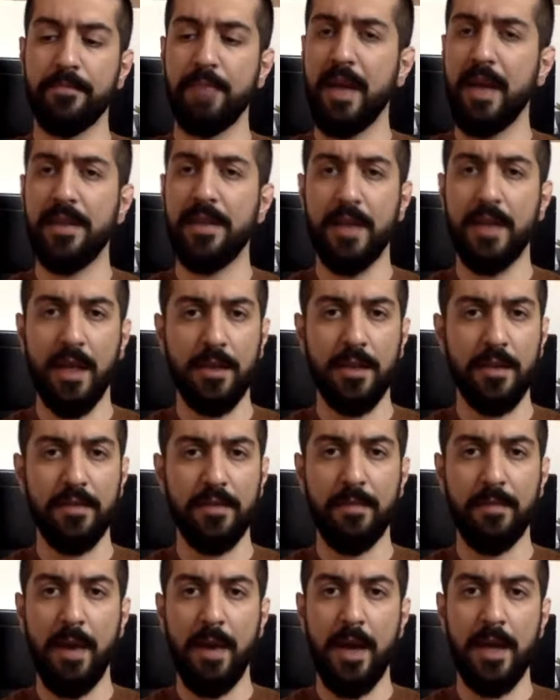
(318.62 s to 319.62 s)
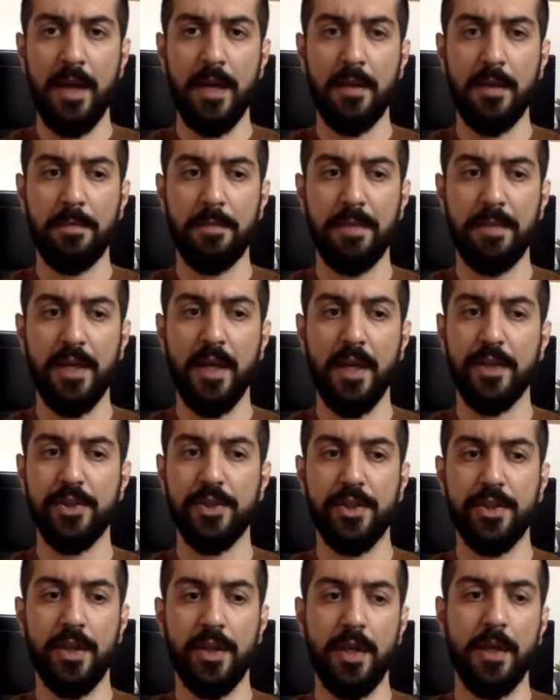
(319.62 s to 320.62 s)
the end of my
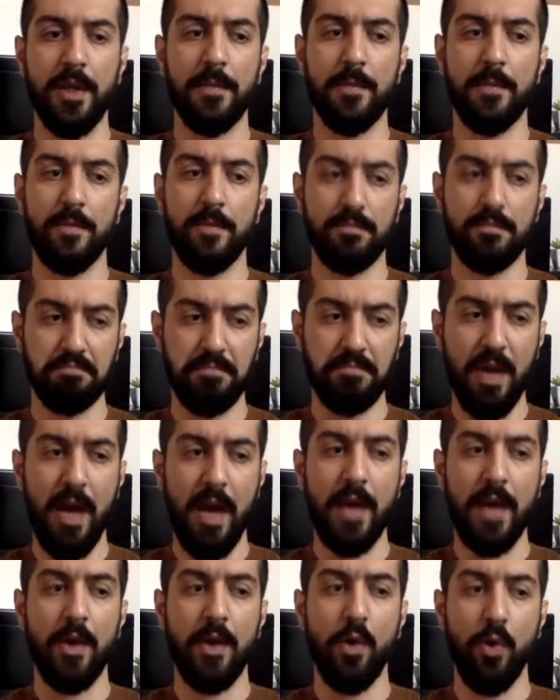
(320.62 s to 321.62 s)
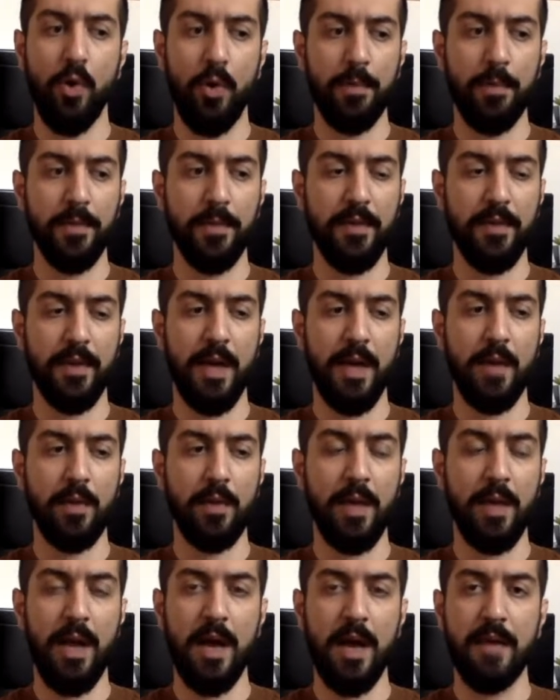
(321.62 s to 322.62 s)
PhD, I hope that I will
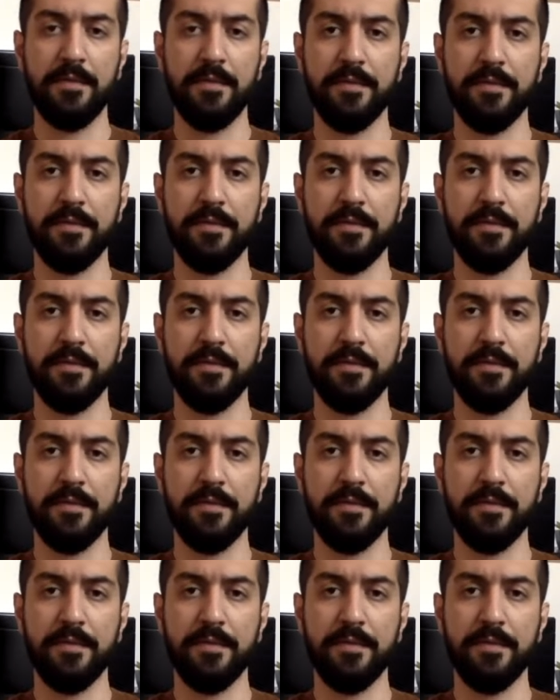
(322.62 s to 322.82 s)
have